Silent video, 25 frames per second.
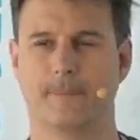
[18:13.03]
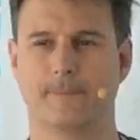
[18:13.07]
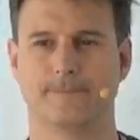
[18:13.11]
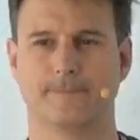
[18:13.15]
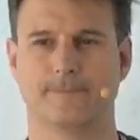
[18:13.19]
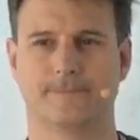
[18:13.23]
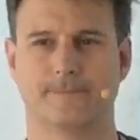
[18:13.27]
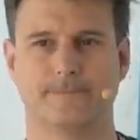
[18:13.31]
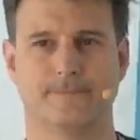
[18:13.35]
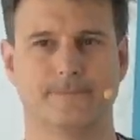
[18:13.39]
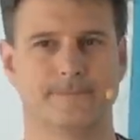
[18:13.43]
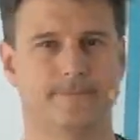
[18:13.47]

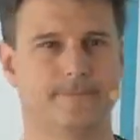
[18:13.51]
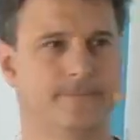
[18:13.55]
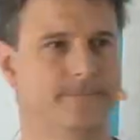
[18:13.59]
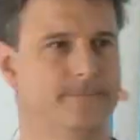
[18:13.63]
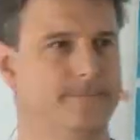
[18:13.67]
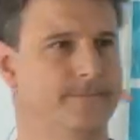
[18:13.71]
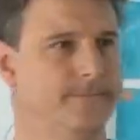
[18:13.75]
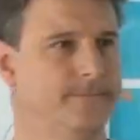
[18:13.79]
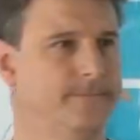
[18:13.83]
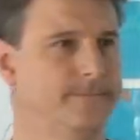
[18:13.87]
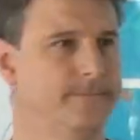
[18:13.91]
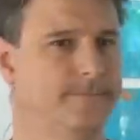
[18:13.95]

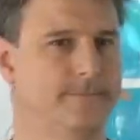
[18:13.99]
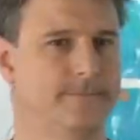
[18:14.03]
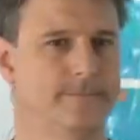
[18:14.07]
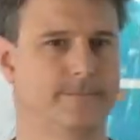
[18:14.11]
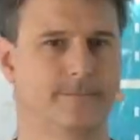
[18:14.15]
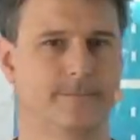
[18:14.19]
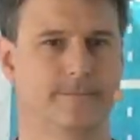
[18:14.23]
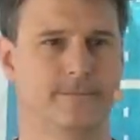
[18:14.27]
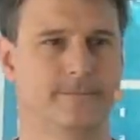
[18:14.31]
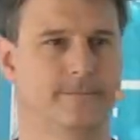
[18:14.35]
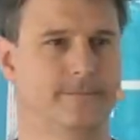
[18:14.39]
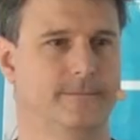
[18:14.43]

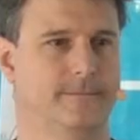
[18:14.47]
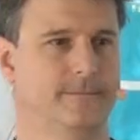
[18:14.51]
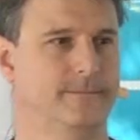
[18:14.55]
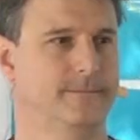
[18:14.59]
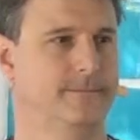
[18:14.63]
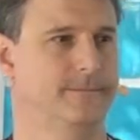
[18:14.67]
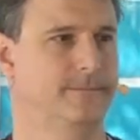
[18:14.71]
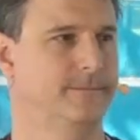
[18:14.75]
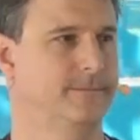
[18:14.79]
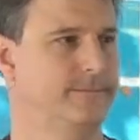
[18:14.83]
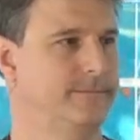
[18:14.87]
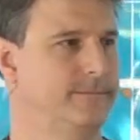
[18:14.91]

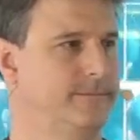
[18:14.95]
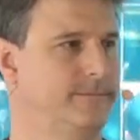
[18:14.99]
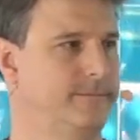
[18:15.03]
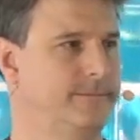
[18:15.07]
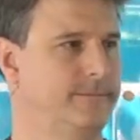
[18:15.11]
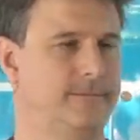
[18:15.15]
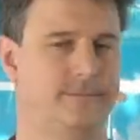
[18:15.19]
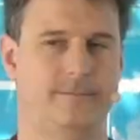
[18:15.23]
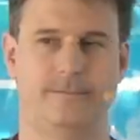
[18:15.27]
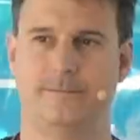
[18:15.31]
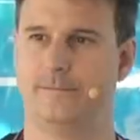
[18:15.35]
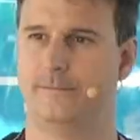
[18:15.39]

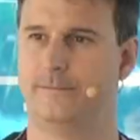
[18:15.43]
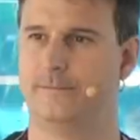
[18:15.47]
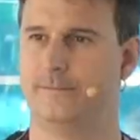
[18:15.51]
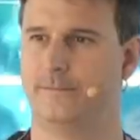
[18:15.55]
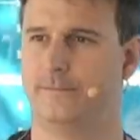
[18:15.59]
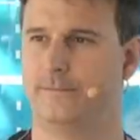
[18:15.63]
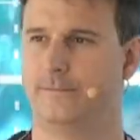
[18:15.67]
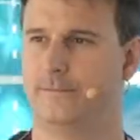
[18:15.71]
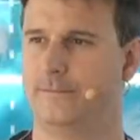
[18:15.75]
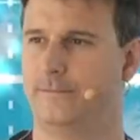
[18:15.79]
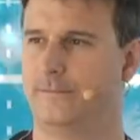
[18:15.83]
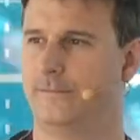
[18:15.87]

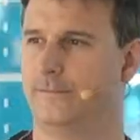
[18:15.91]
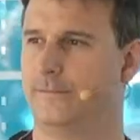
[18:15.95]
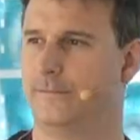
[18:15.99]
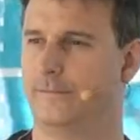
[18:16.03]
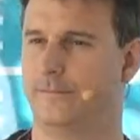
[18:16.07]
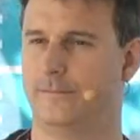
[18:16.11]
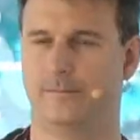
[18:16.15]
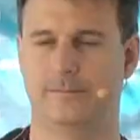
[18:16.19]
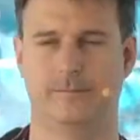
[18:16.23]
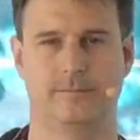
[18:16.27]
Nothing is said.